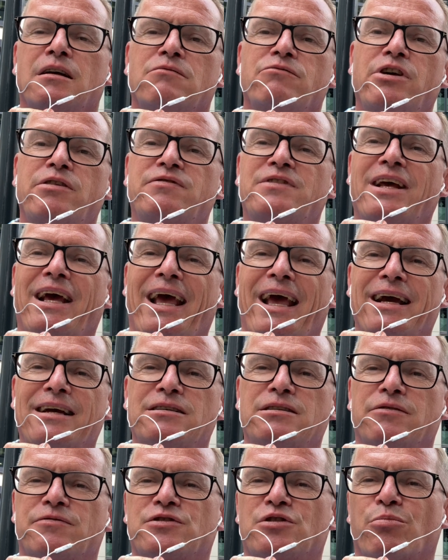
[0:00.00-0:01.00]
with the
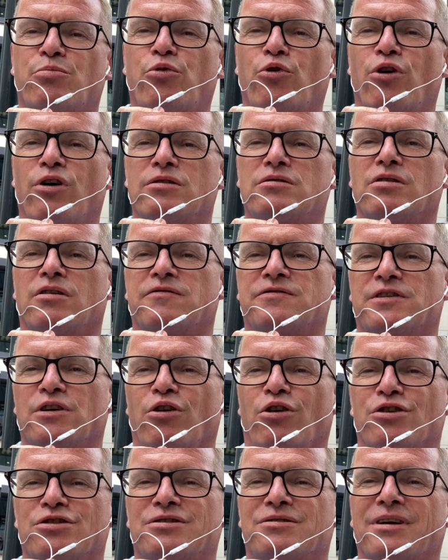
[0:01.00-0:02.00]
active support of the
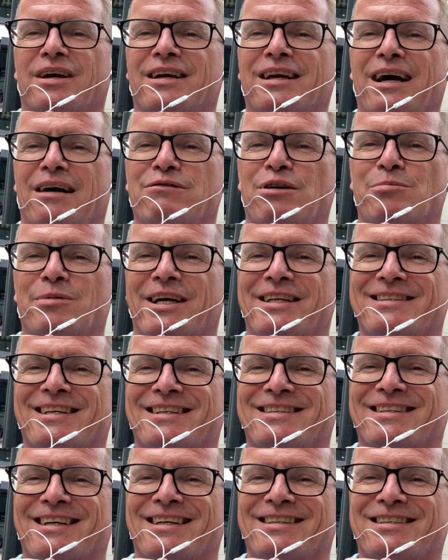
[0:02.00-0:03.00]
Austrian government
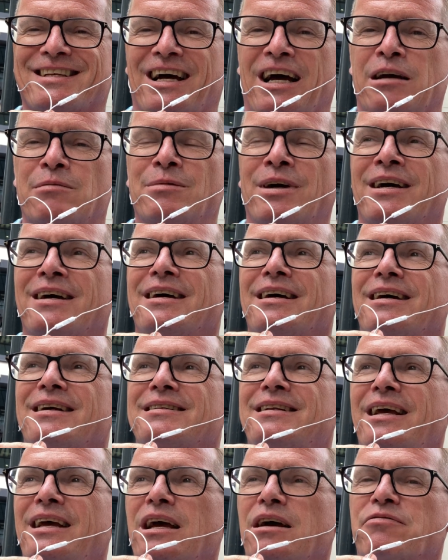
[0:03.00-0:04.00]
at that time,
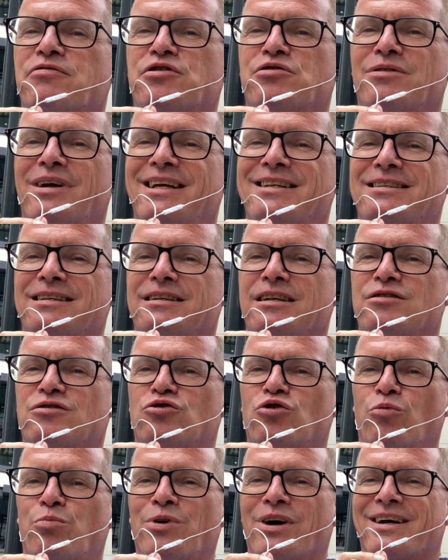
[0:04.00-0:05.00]
they have created a
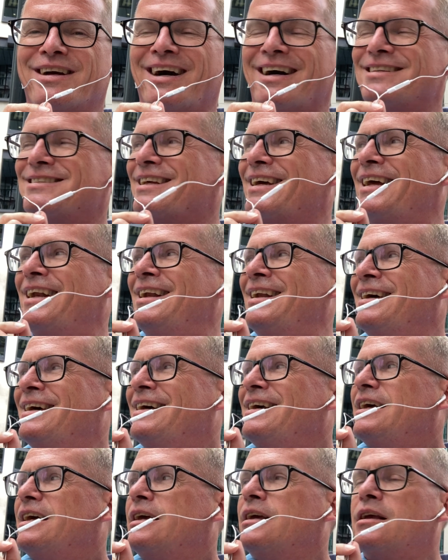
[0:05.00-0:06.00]
super cartel,
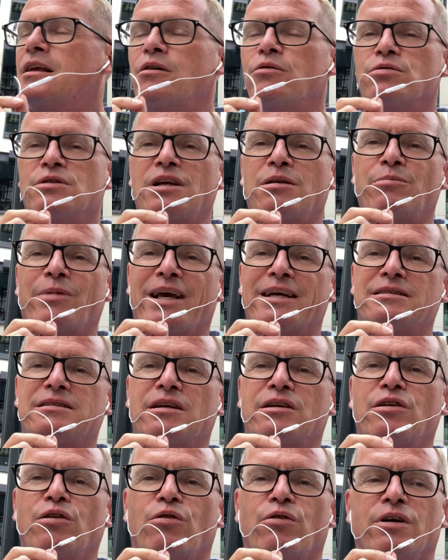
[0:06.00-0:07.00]
including
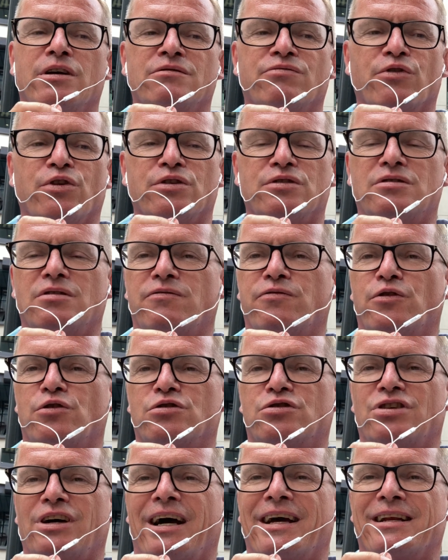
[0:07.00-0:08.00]
Mexico and worst of
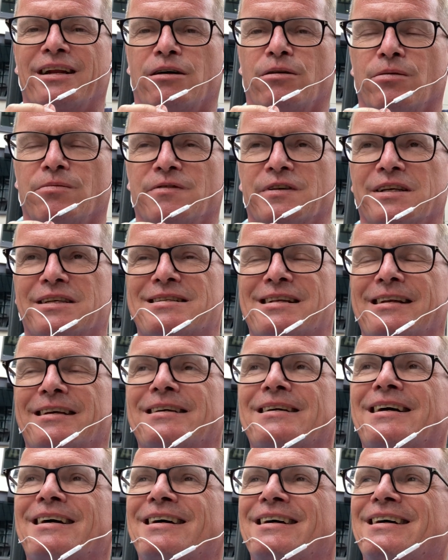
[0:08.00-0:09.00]
all China, obviously.
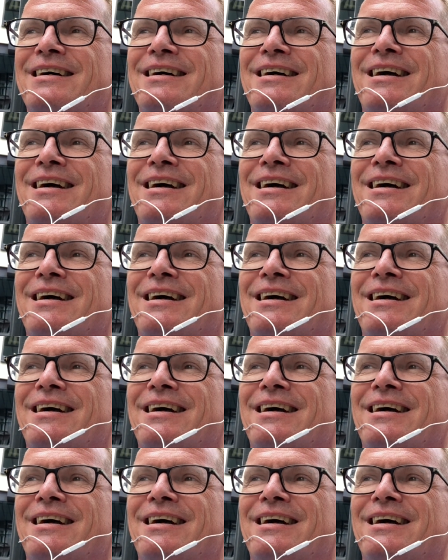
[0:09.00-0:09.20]
Yeah?